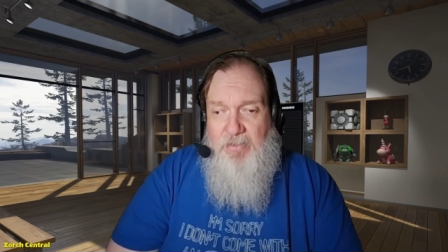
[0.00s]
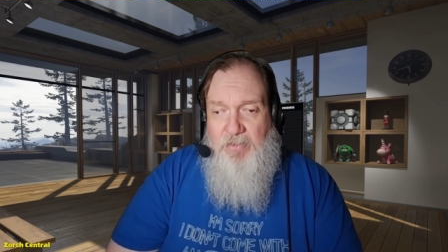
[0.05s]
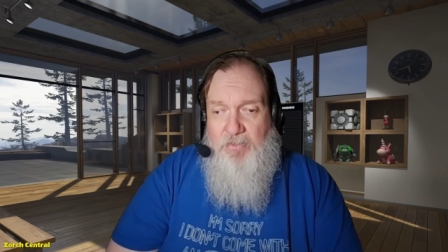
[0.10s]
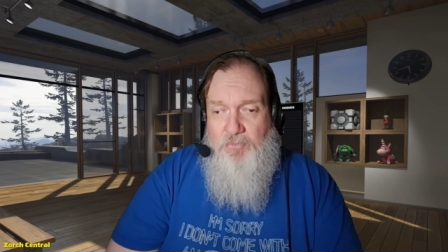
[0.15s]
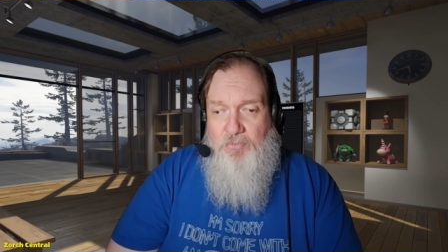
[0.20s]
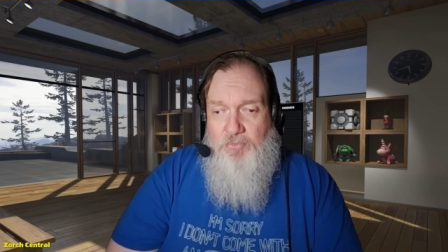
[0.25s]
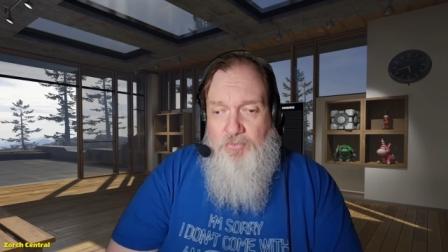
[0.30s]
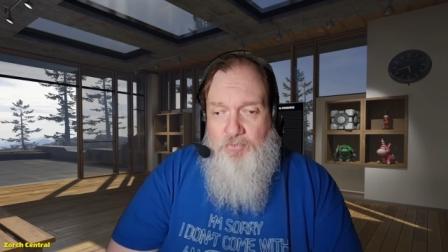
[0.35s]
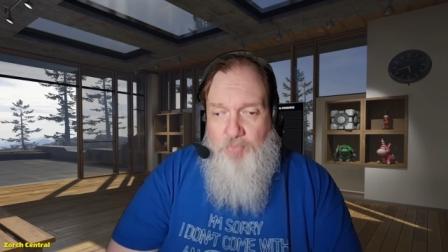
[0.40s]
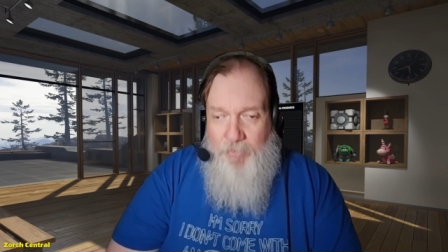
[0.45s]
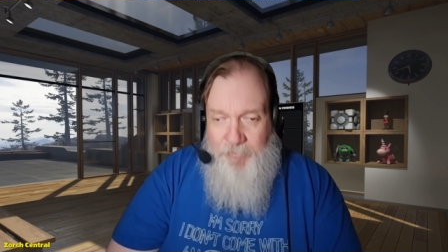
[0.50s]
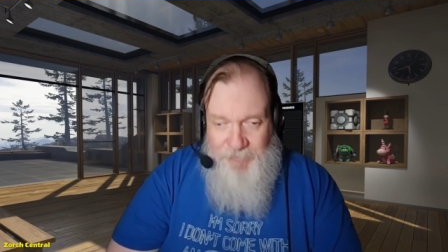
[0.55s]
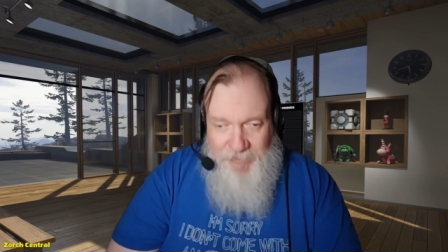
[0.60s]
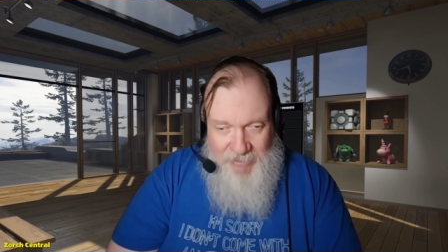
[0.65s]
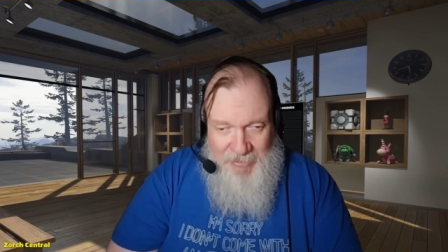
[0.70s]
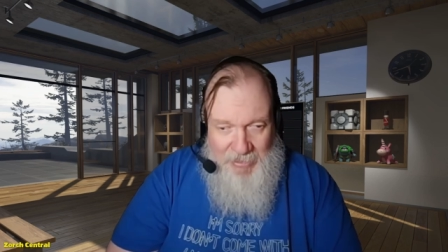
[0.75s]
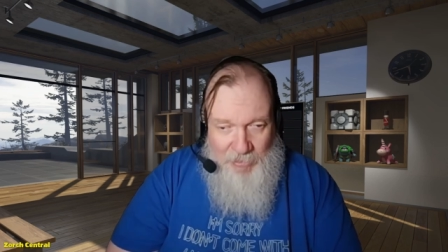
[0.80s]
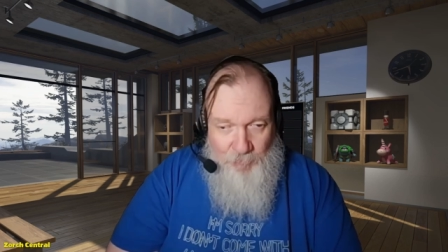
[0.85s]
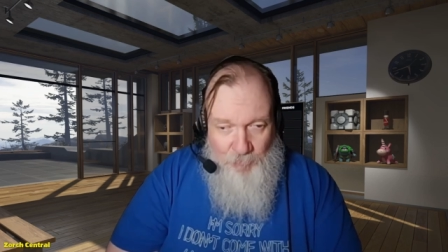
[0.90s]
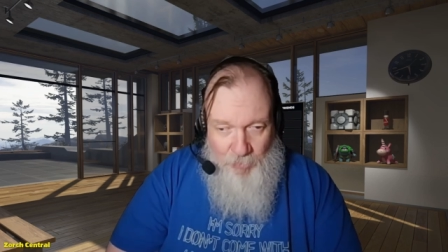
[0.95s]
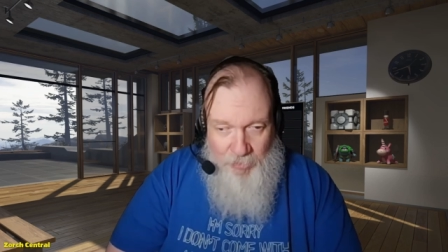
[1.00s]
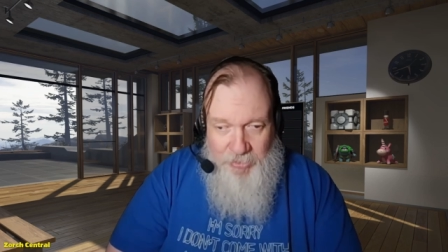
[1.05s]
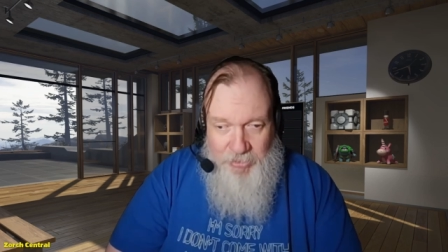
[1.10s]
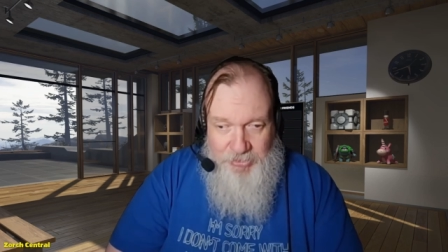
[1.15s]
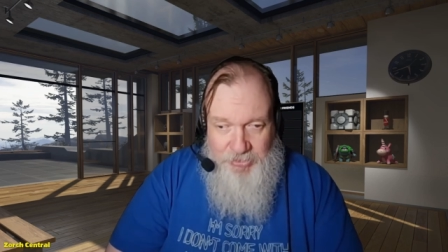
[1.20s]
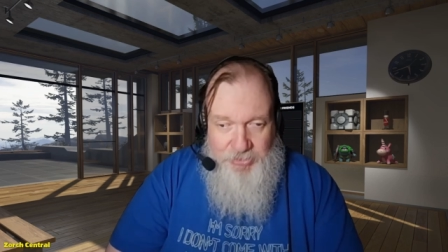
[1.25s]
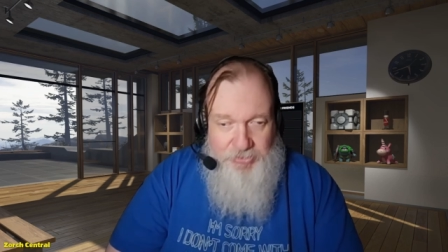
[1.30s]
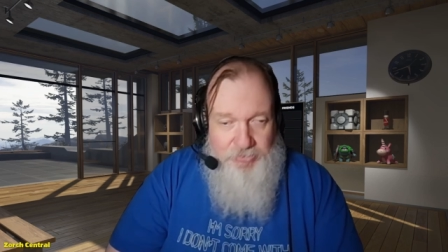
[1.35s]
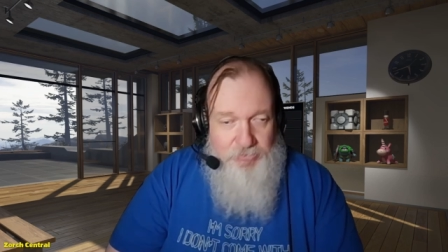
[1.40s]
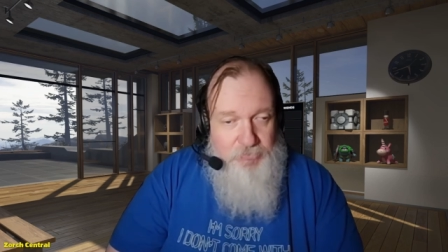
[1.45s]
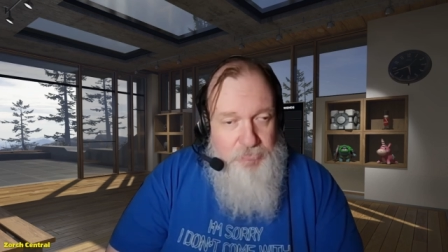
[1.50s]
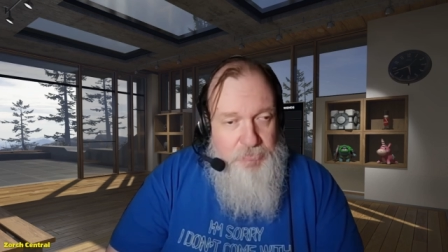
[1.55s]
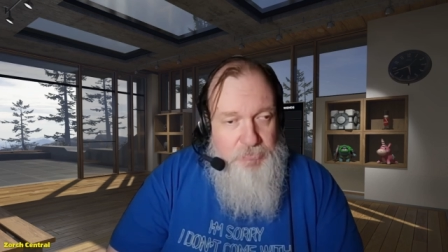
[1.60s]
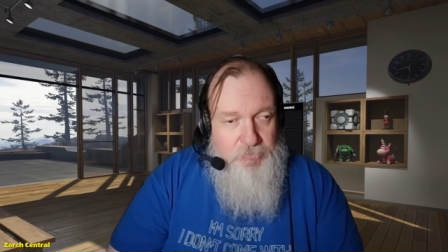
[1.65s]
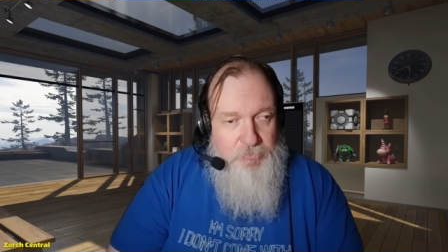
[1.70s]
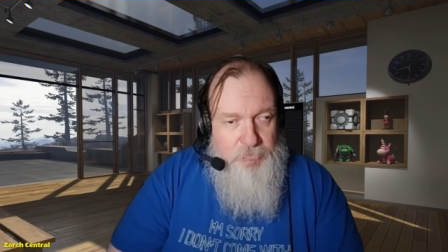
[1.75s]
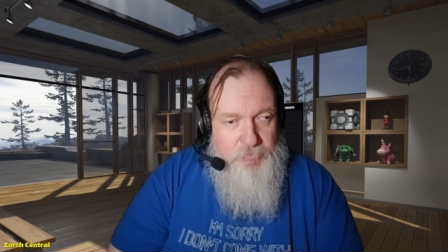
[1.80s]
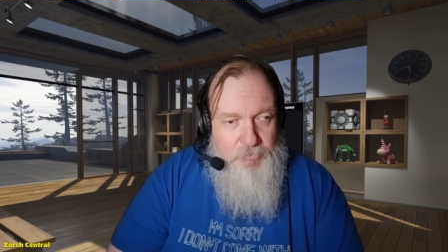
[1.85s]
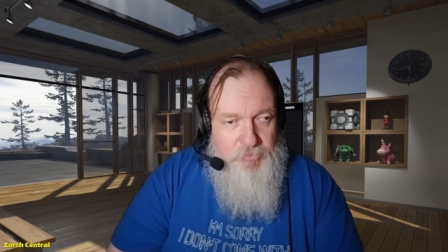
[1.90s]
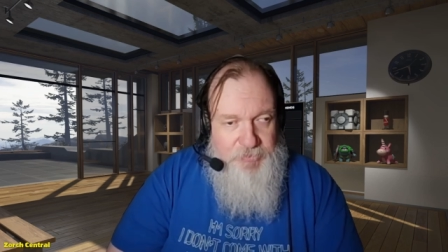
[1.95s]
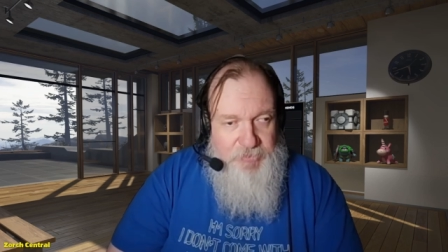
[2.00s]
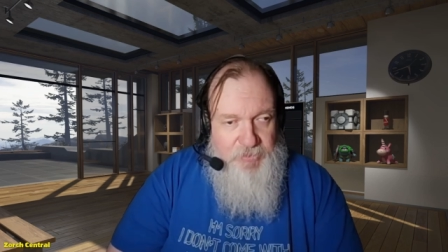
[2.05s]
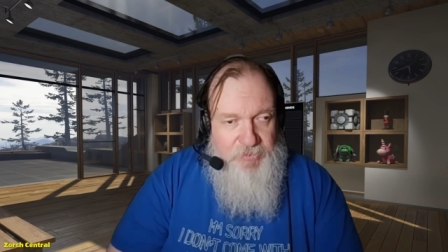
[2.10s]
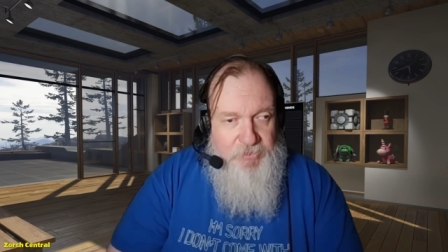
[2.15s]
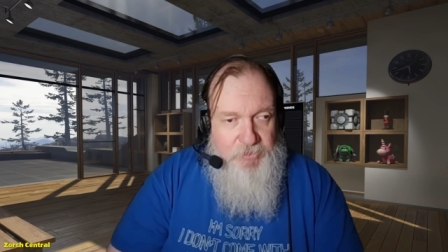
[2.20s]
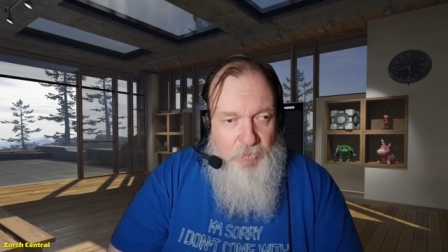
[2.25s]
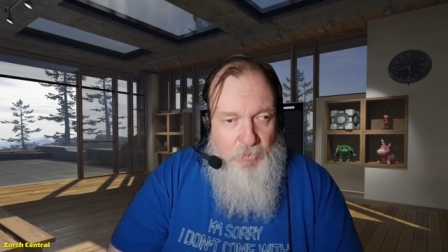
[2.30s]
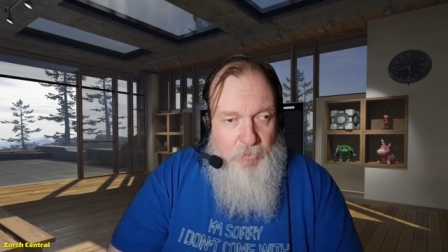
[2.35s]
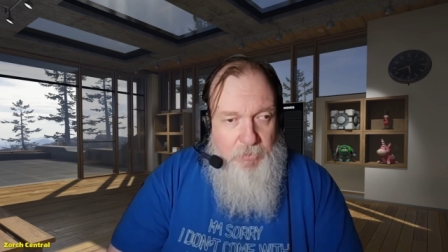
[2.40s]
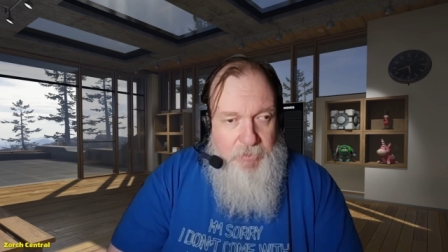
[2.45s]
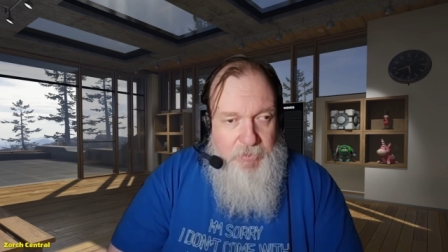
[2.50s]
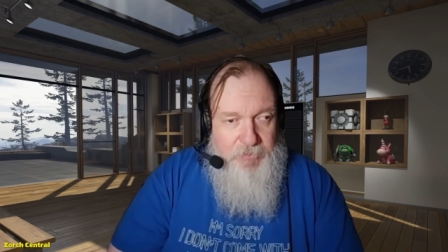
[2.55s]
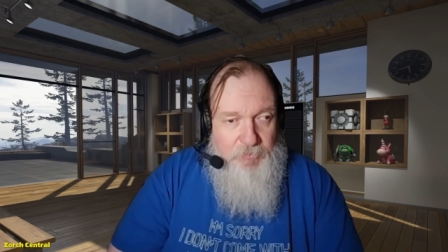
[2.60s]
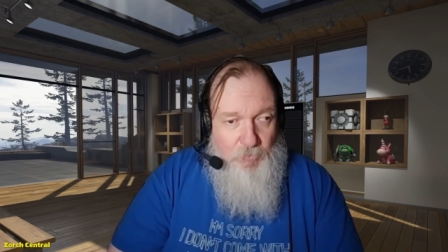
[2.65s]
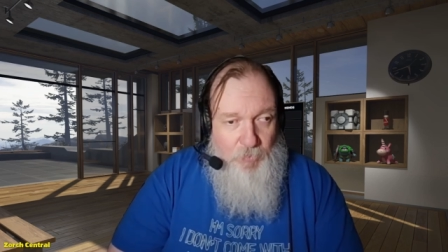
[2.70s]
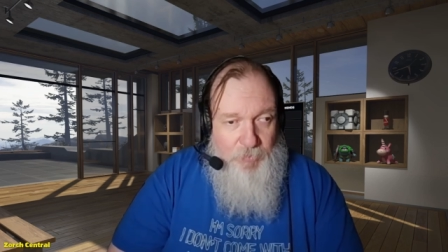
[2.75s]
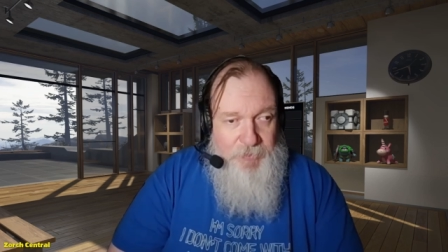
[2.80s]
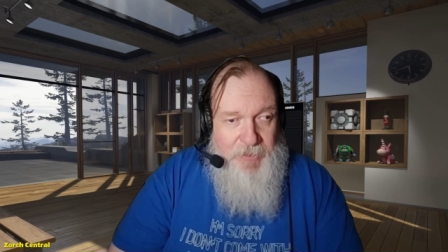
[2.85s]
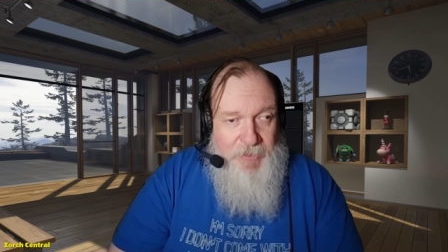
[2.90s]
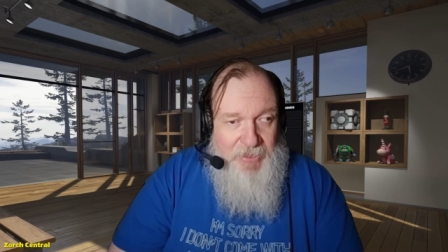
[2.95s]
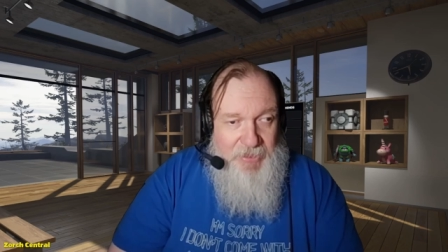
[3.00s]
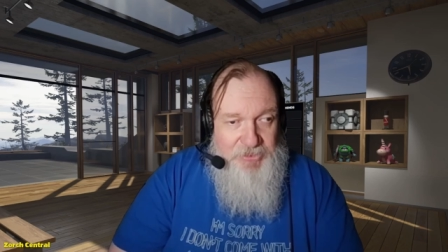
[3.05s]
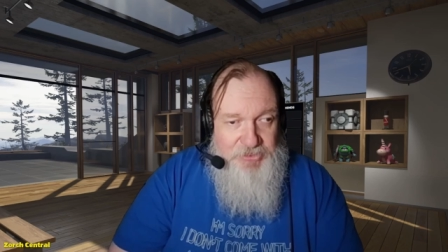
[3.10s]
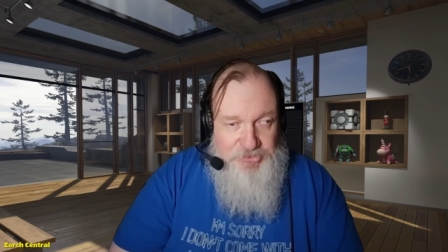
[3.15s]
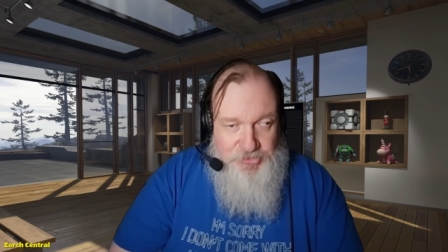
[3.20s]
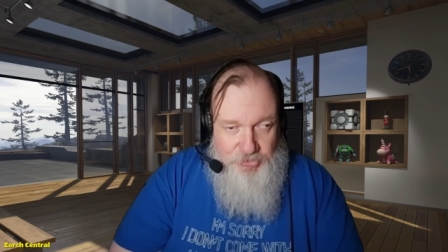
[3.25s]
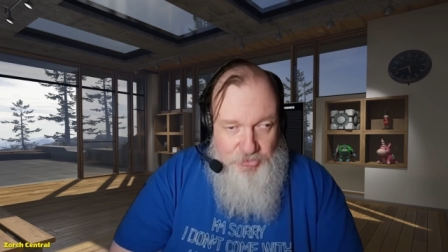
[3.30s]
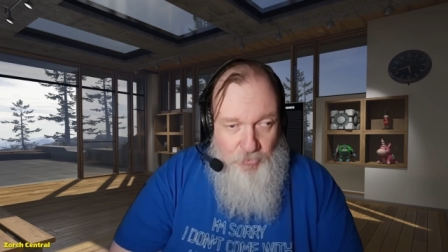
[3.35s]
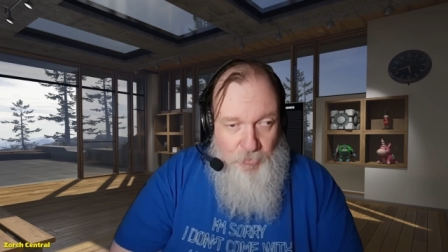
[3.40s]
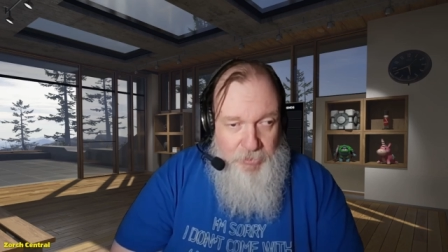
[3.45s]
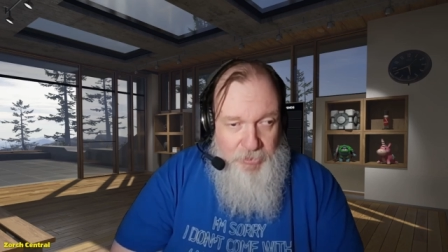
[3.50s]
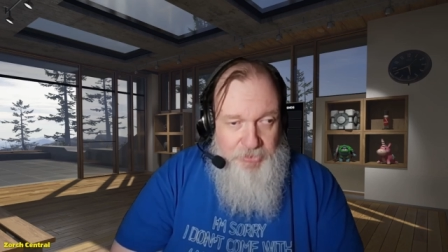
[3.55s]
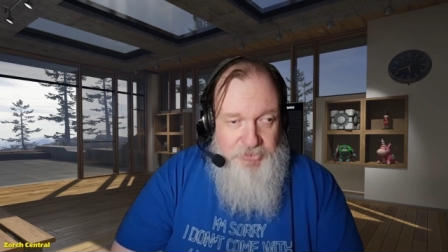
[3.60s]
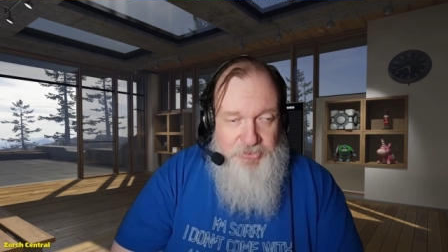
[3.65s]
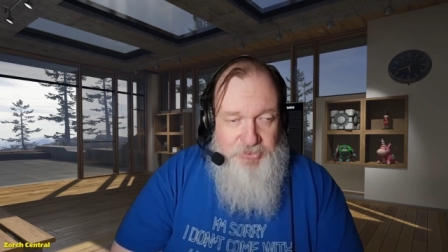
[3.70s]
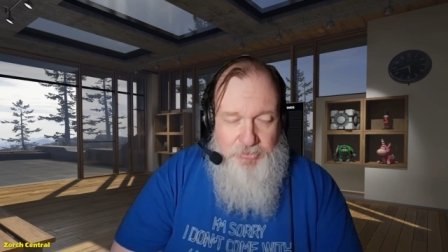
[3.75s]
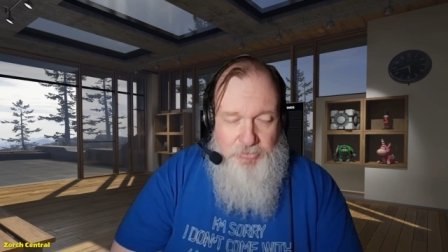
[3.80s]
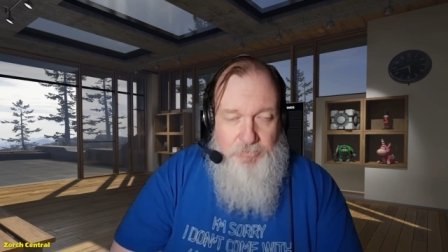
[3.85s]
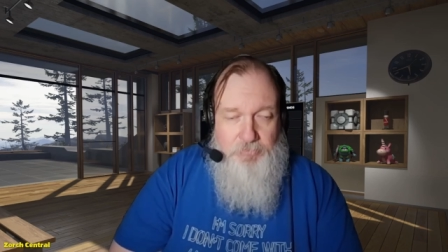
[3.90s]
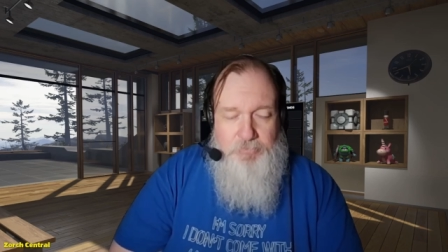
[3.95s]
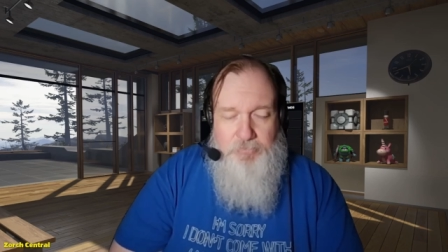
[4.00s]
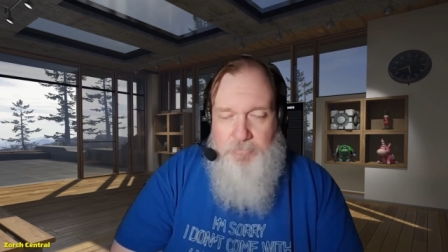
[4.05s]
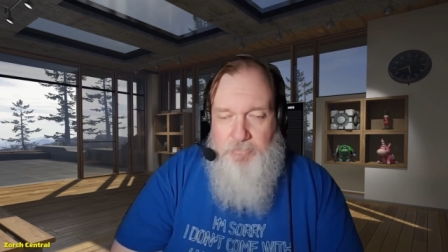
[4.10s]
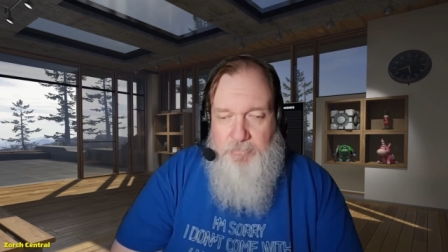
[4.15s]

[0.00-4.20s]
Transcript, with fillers: the one thing I want to do with this story, the one thing I do want to do